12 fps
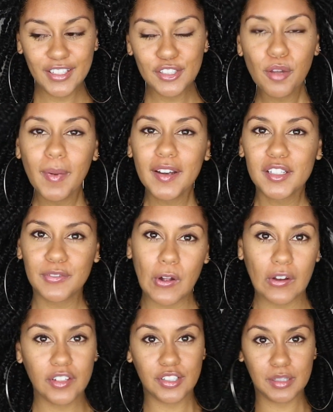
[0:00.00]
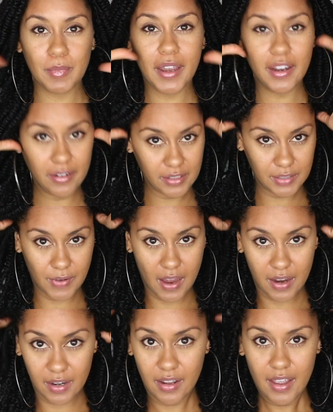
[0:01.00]
nobody's fault. It's just my hair is
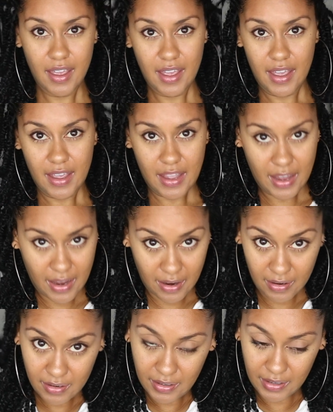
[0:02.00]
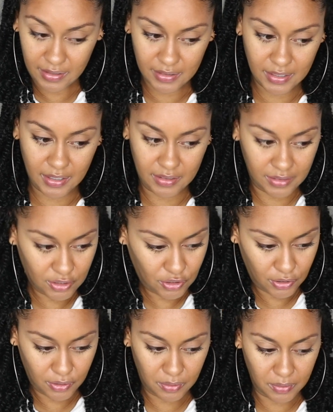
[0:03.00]
fine and it tends
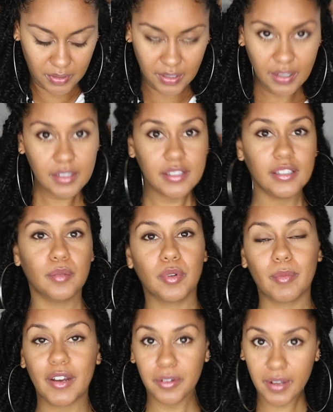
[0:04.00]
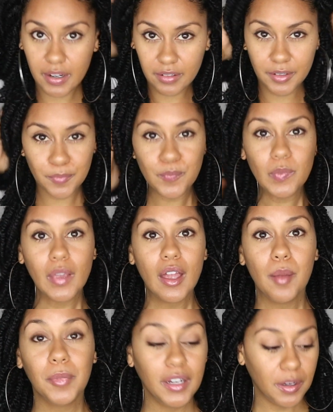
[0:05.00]
to slip. What am I doing? I don't know.
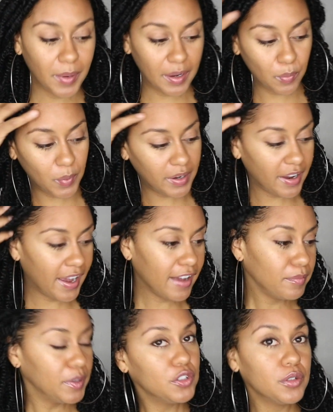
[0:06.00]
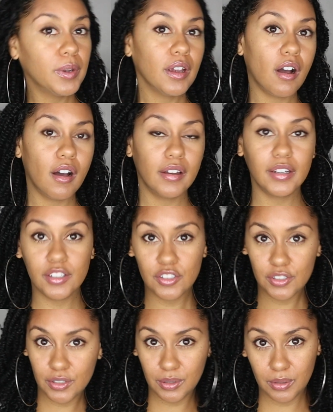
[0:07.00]
But anyway, what I have been doing on it
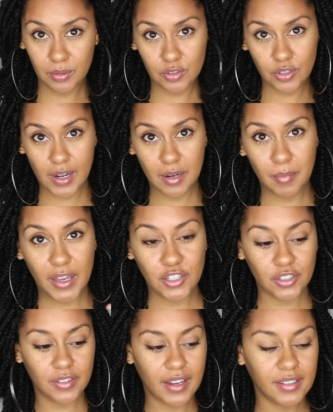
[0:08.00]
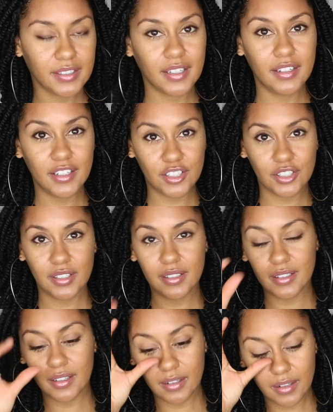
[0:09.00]
to try to make sure that it's
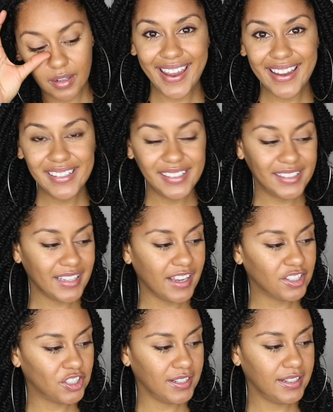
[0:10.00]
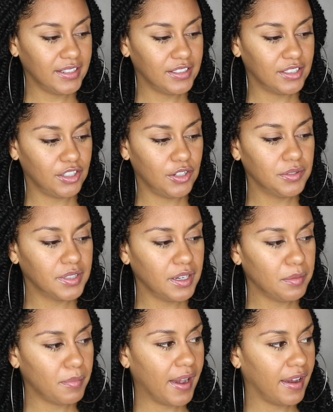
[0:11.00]
conditioned and such is
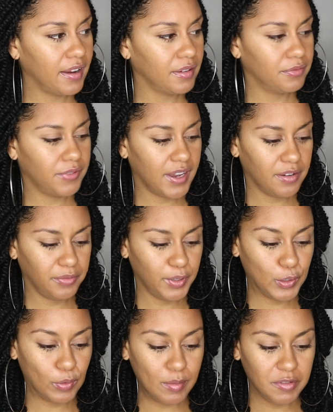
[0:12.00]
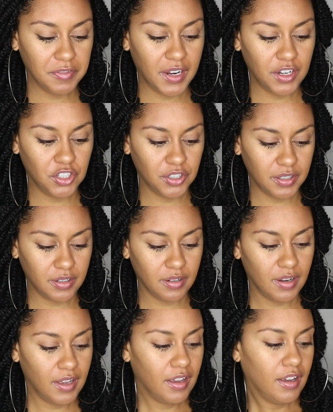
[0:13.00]
using my favorite Cream of
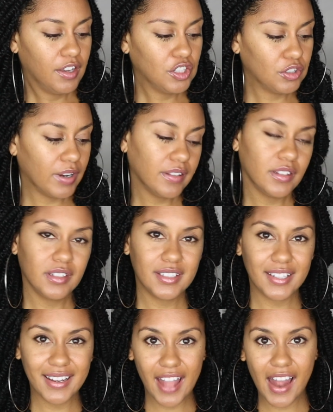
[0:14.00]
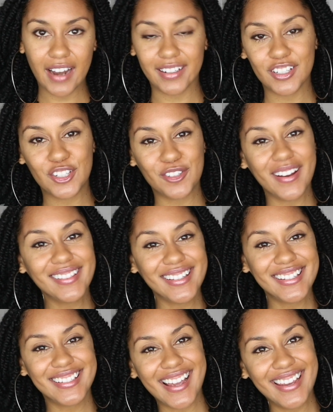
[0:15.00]
Nature Strength
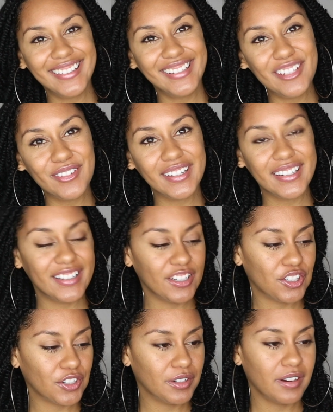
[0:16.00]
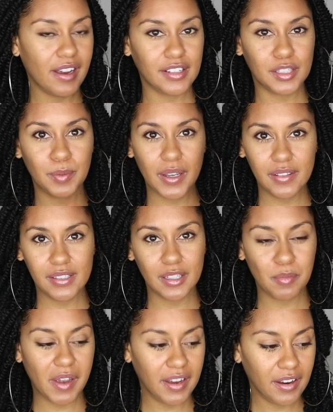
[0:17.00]
and Shine leave-in conditioner. I spray this
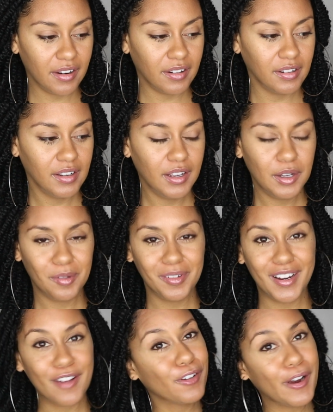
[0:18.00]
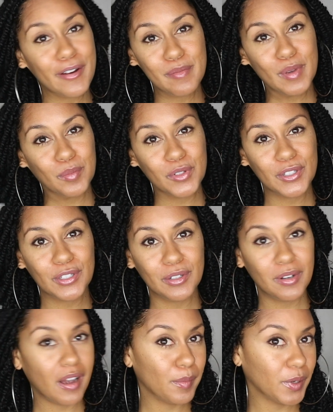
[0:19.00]
in my hair whenever I remember
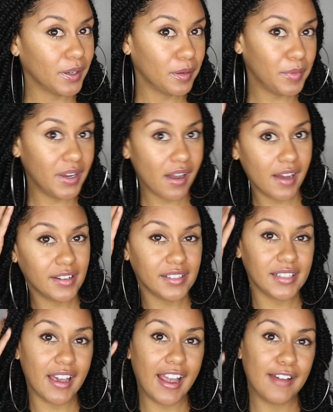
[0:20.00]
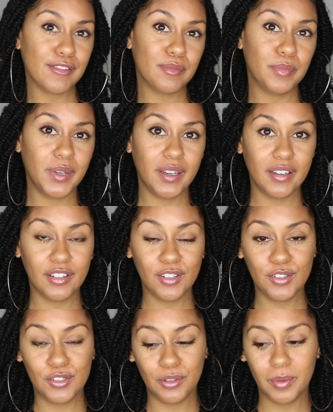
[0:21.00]
to. I'm going to be honest, I haven't been
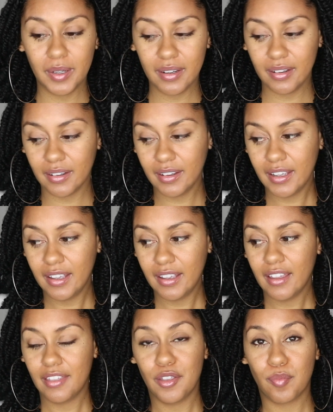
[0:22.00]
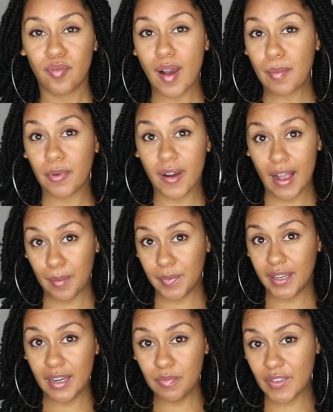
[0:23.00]
doing the proper
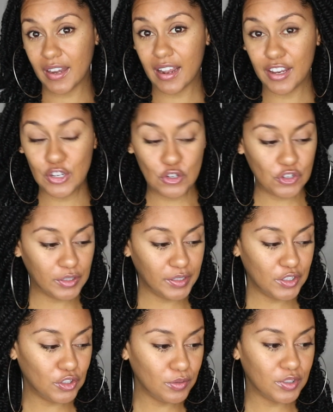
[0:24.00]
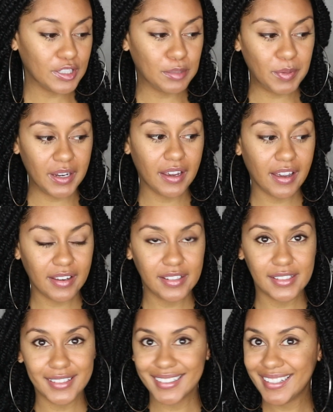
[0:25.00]
upkeep that I usually do just
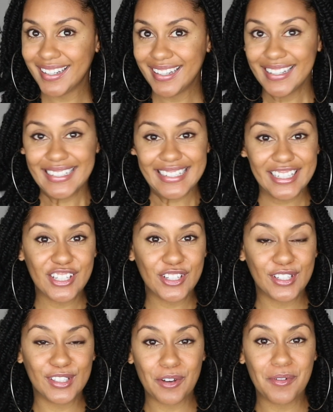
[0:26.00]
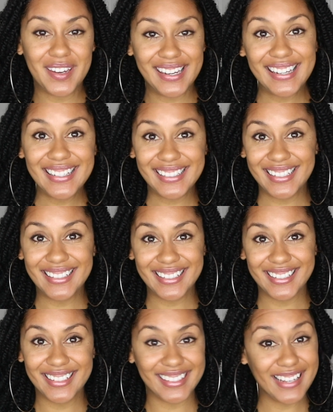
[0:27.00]
because it's just so easy
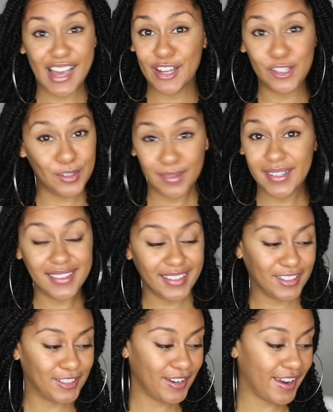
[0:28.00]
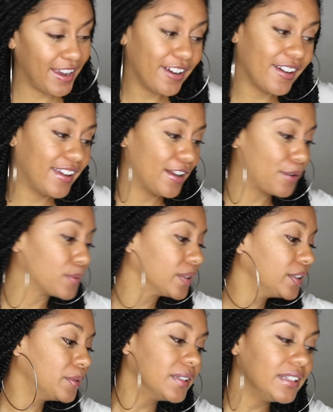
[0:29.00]
to just not do anything to your hair, and I
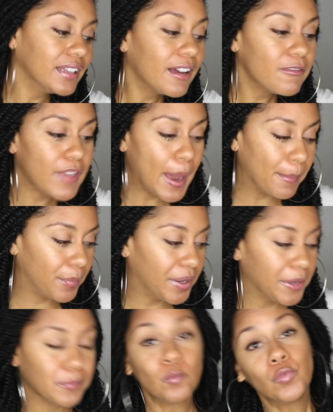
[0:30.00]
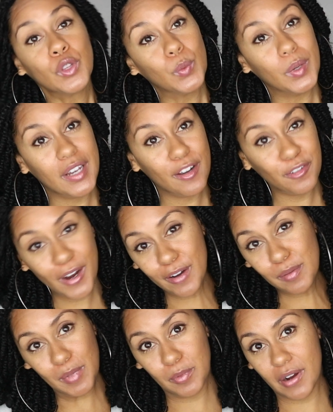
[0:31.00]
really love that. But whenever I
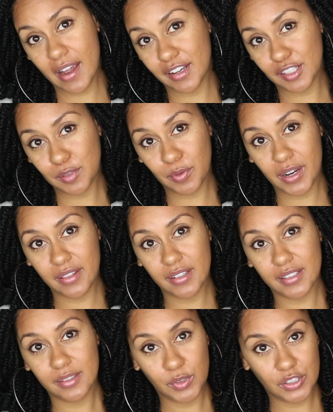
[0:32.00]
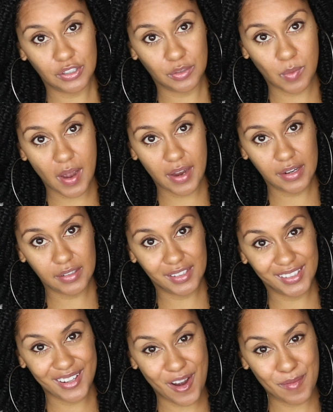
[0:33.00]
remember, I spray this, which is why
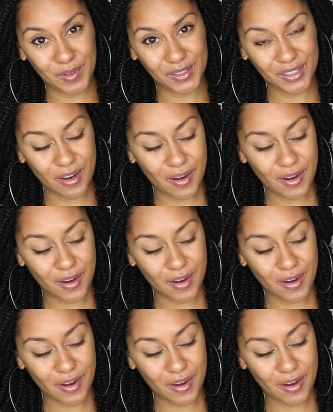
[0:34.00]
it's almost